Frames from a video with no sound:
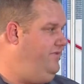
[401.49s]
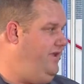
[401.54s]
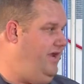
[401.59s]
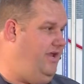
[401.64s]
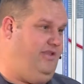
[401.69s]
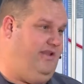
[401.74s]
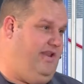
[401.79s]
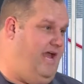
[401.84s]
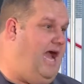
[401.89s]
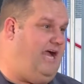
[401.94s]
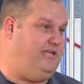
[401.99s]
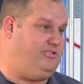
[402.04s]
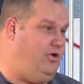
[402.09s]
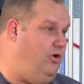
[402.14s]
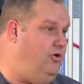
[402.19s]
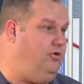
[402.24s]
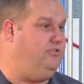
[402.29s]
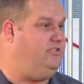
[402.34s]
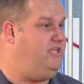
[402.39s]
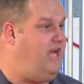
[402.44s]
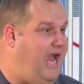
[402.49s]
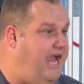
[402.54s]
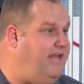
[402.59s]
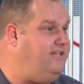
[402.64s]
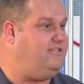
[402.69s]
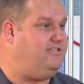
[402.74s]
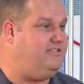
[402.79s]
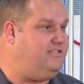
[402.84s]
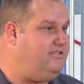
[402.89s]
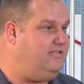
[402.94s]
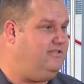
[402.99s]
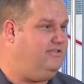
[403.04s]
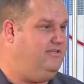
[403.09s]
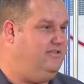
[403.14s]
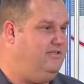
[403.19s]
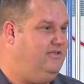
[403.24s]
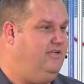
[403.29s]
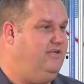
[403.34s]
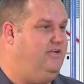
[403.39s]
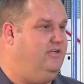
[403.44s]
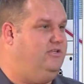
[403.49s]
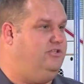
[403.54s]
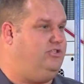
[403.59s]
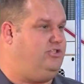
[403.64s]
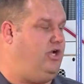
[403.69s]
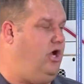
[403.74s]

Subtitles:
and the knocks hold tenths.